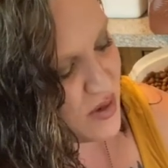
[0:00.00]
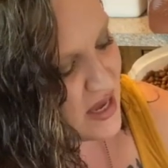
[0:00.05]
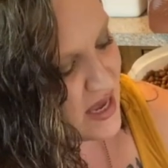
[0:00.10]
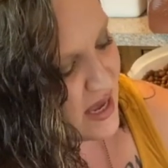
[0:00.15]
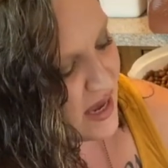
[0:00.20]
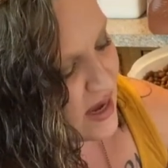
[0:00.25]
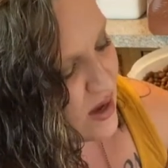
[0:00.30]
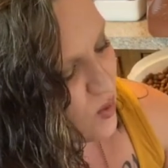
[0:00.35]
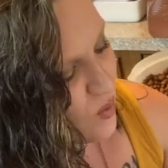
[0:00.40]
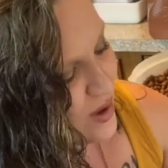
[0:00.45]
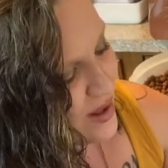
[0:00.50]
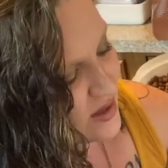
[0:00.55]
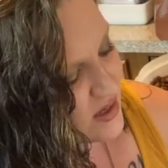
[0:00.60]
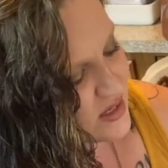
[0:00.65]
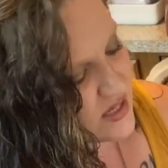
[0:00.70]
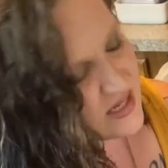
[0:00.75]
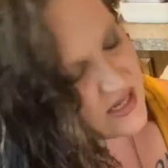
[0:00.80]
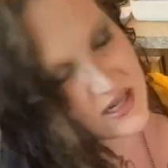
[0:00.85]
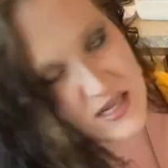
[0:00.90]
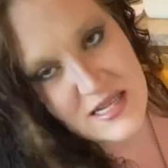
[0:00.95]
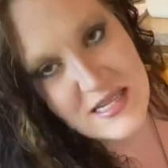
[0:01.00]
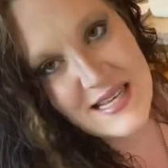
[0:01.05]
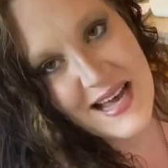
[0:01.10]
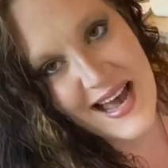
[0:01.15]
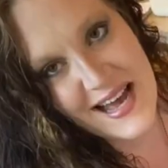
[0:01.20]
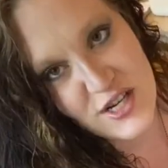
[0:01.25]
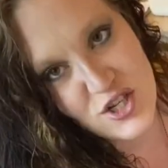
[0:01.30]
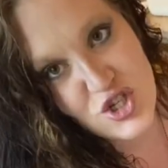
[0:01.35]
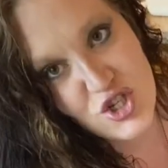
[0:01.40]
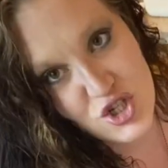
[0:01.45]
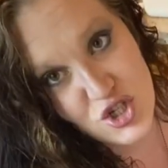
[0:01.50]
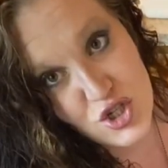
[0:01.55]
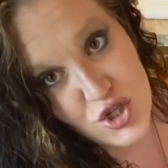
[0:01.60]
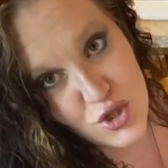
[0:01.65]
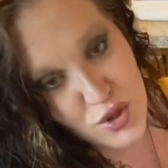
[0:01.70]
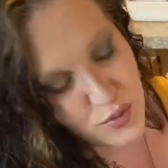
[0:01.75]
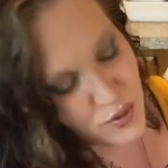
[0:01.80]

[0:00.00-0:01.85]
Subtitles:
can while it's still attached to the